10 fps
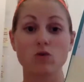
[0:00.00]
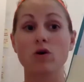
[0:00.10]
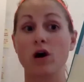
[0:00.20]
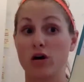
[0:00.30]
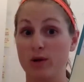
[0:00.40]

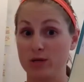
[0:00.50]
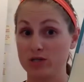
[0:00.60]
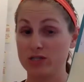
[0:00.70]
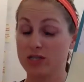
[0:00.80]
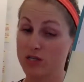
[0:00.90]
Or are you
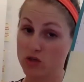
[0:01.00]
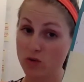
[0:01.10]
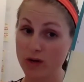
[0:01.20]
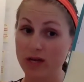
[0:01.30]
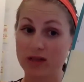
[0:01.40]
interested in
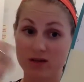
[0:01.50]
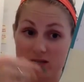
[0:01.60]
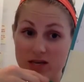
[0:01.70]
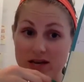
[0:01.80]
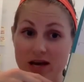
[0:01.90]
joining? They'll
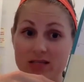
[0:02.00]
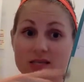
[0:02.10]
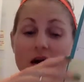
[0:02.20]
say yes.